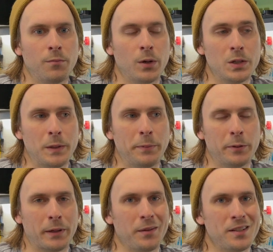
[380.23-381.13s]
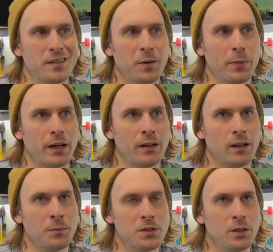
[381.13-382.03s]
Most people will probably skip that,
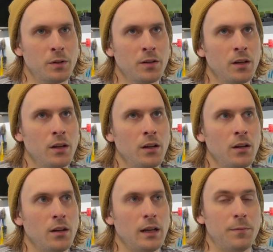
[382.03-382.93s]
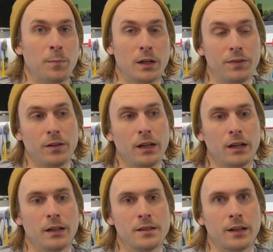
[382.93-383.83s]
I'm assuming. But if you need
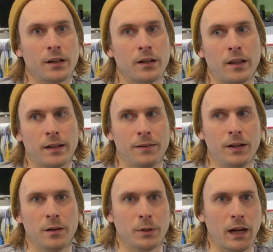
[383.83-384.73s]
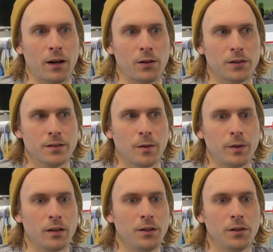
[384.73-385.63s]
it, it's there. Like if you had a mechanical or
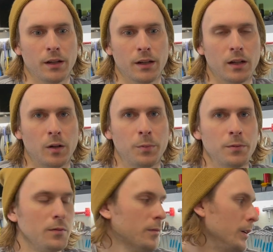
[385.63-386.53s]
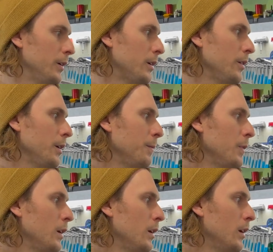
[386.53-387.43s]
something, you can get help really early.
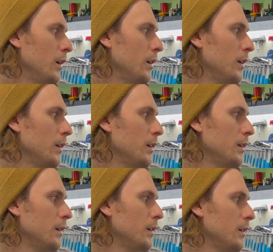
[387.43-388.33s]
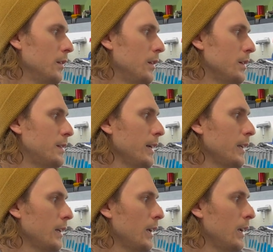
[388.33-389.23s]
The
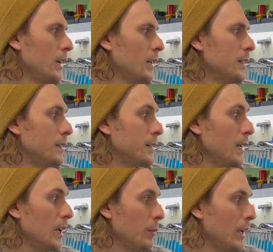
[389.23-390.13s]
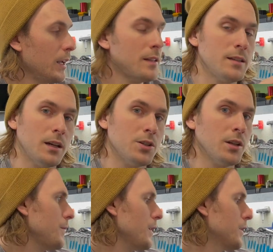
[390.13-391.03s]
second aid is the same aid station.